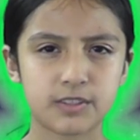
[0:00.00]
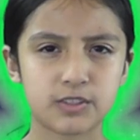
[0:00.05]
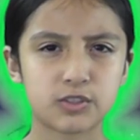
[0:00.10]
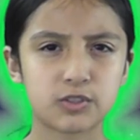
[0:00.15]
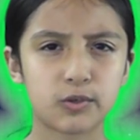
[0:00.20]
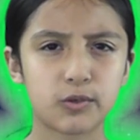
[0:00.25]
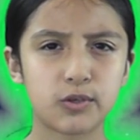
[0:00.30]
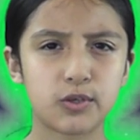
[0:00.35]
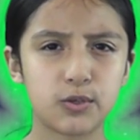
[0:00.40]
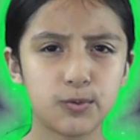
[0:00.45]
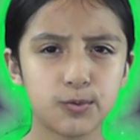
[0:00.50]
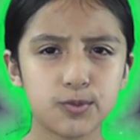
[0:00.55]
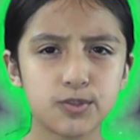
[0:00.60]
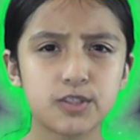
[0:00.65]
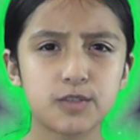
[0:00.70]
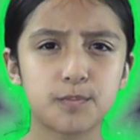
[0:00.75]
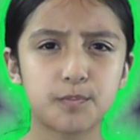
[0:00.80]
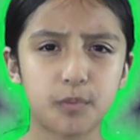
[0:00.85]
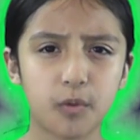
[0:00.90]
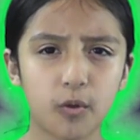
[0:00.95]
So you
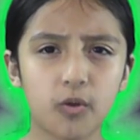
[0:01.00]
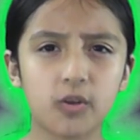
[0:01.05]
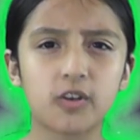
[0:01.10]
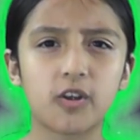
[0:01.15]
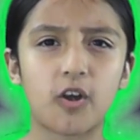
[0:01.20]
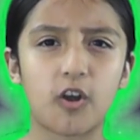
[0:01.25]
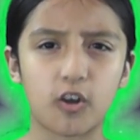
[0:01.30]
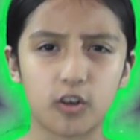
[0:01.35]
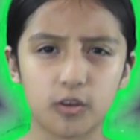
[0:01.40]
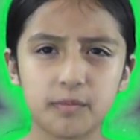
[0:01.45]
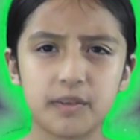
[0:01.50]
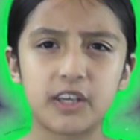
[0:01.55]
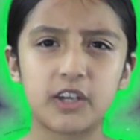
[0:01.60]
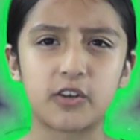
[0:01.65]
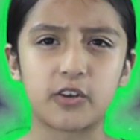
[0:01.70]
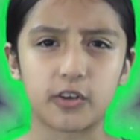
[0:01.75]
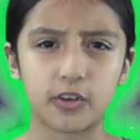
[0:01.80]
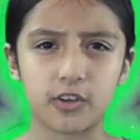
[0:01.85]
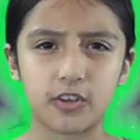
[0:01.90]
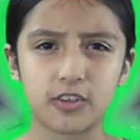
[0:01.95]
support arming
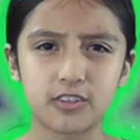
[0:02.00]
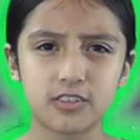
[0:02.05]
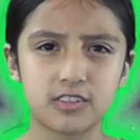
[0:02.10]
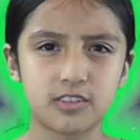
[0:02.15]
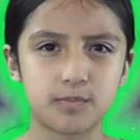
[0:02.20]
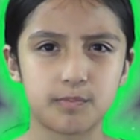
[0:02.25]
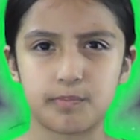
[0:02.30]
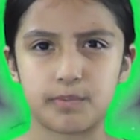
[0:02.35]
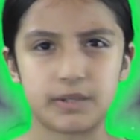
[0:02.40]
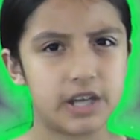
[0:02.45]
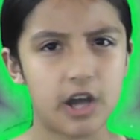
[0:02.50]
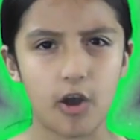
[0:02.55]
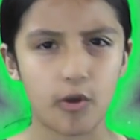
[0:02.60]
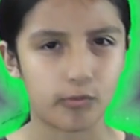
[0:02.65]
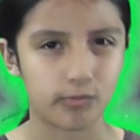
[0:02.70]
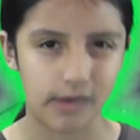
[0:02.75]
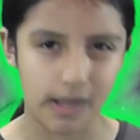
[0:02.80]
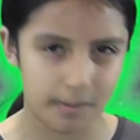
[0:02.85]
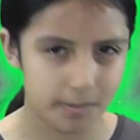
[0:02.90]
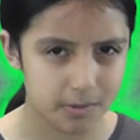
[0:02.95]
Kurds but not
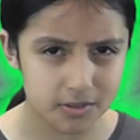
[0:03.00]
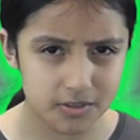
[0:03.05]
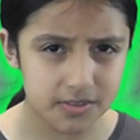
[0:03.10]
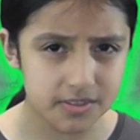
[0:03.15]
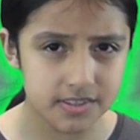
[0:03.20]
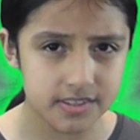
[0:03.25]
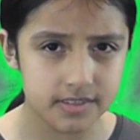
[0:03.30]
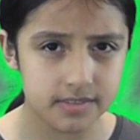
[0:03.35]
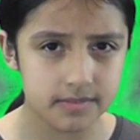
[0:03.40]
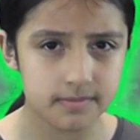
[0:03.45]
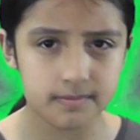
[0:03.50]
rebels?